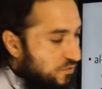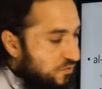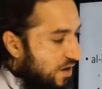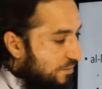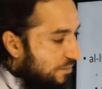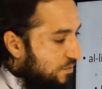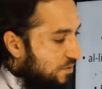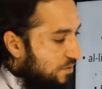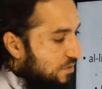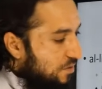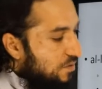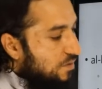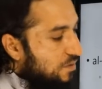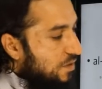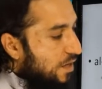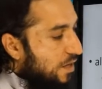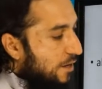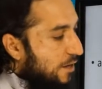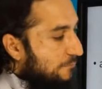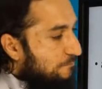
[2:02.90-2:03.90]
flaps.
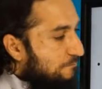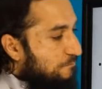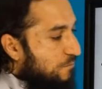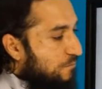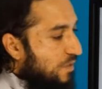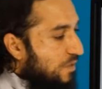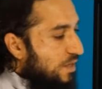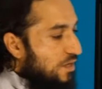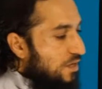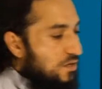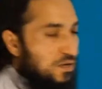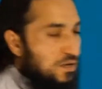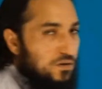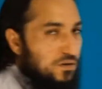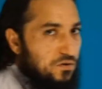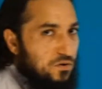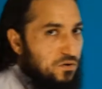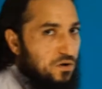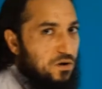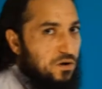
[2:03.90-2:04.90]
Okay,
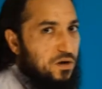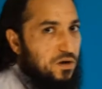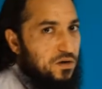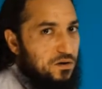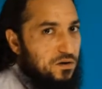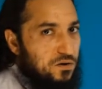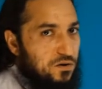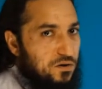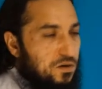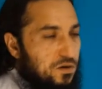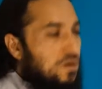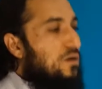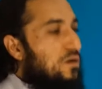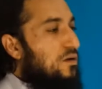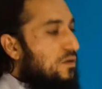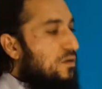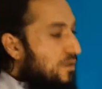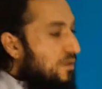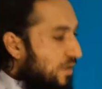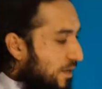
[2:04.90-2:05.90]
Ra, R.
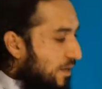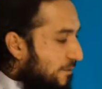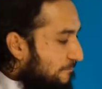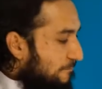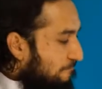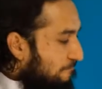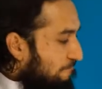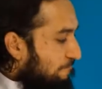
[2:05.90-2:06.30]
Okay.